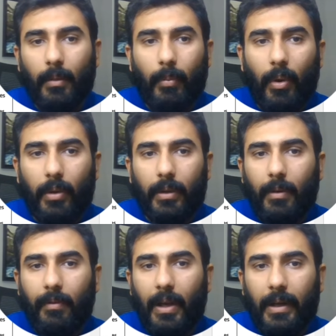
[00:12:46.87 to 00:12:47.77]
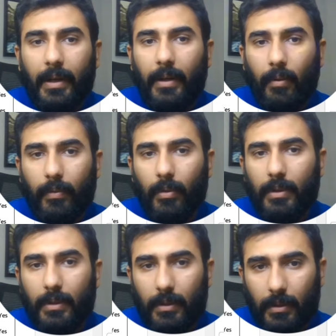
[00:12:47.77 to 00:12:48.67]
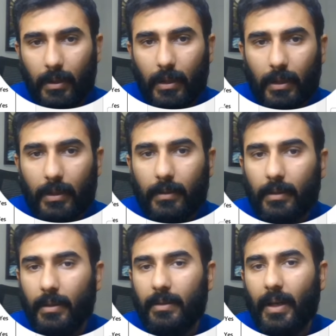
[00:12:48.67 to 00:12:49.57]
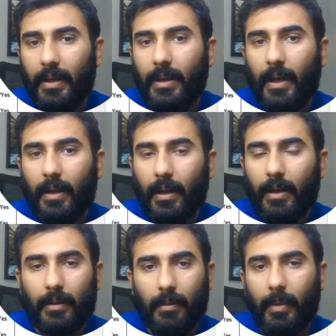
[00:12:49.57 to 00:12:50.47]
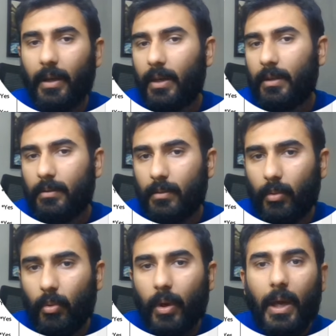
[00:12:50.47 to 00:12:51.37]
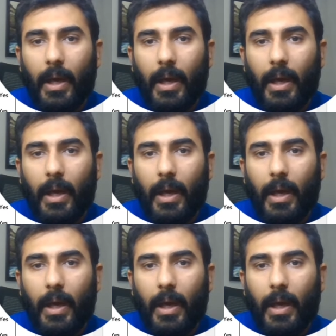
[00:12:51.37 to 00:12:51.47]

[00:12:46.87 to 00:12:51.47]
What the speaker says: beyond the validity of your status inside Canada? In my case, no.